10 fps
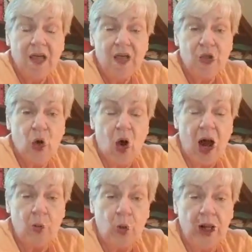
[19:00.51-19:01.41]
So I
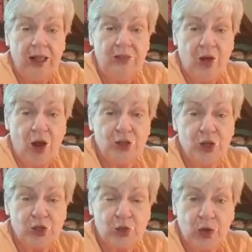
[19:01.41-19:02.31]
really thought your
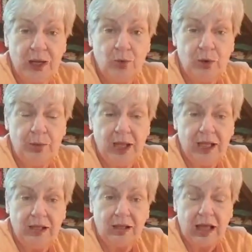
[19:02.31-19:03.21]
screen would be
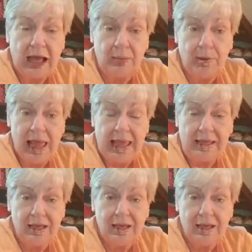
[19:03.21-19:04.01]
kind of blank.